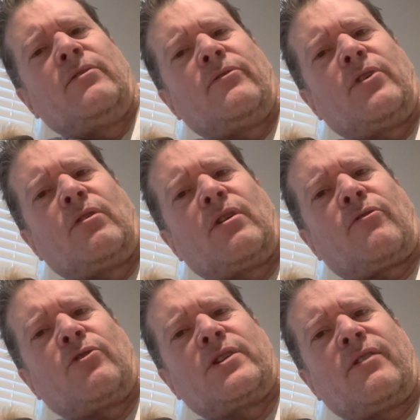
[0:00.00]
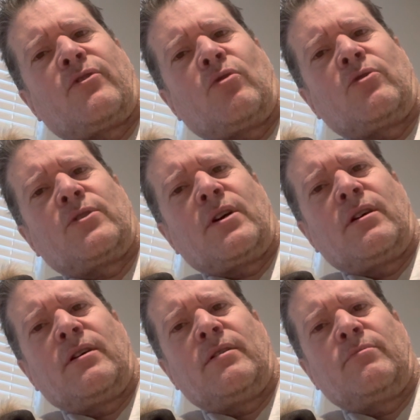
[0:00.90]
If you can get first half totals,
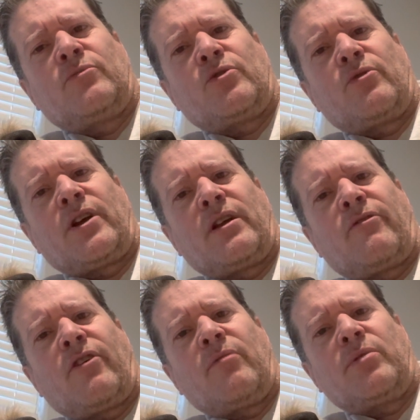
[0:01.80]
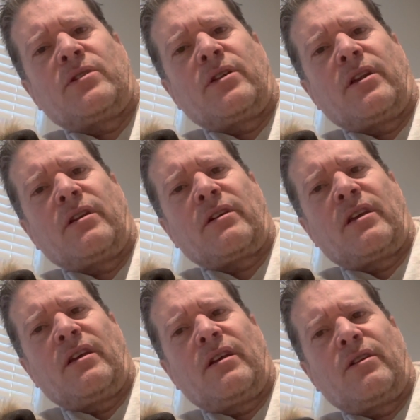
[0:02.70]
I'm sure 95% of you
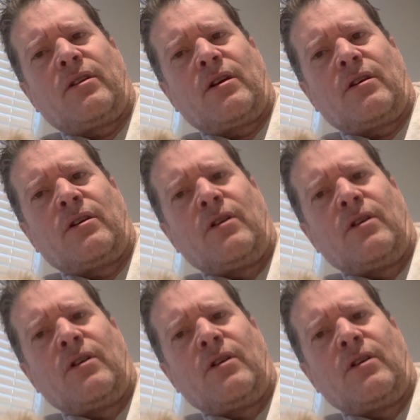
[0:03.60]
can.